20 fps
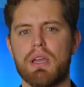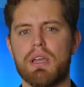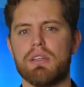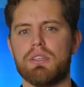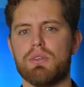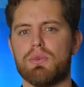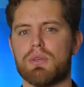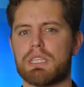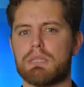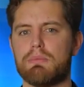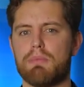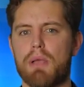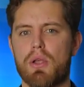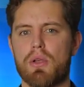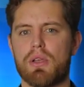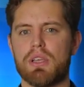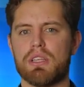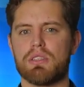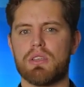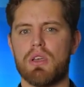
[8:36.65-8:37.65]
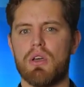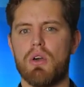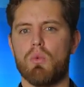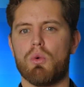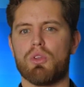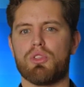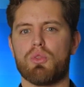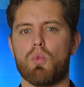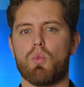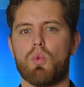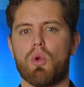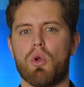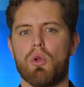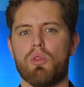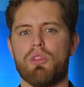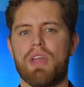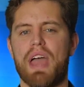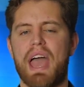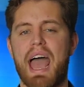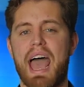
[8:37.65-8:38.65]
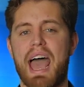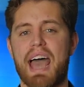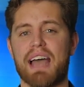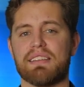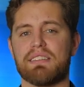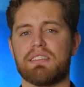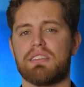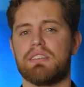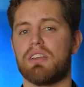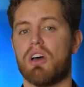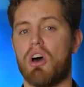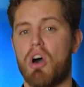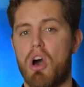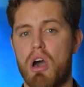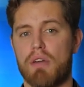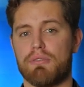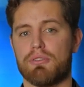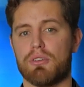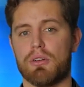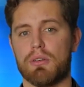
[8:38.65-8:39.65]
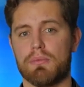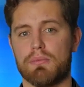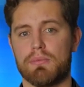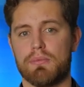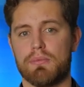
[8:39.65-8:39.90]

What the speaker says: to experience what the world has to offer.